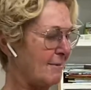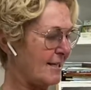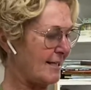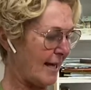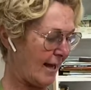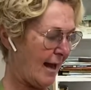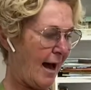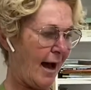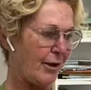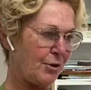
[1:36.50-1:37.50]
me today.
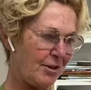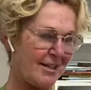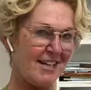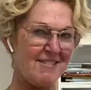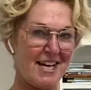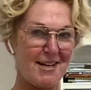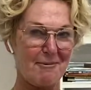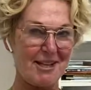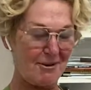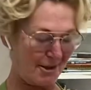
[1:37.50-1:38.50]
I couldn't have done it
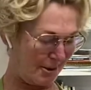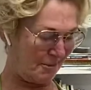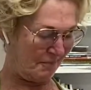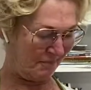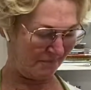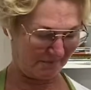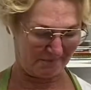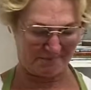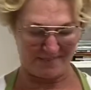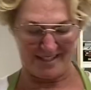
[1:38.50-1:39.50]
without you.
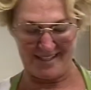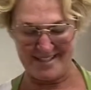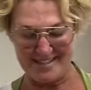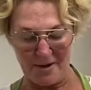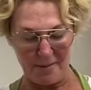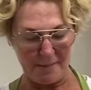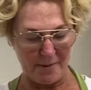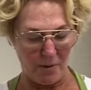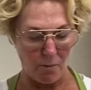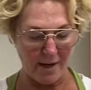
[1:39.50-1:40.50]
So,
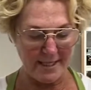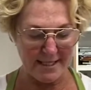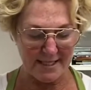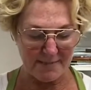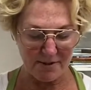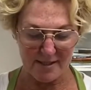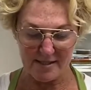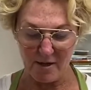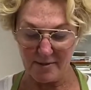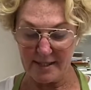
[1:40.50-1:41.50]
1 teaspoon of
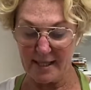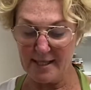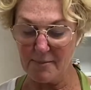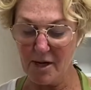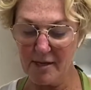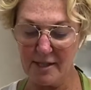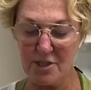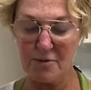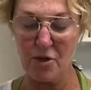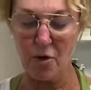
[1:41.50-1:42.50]
salt. Again, I'm not going to
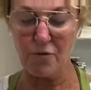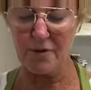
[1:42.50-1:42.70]
do it over the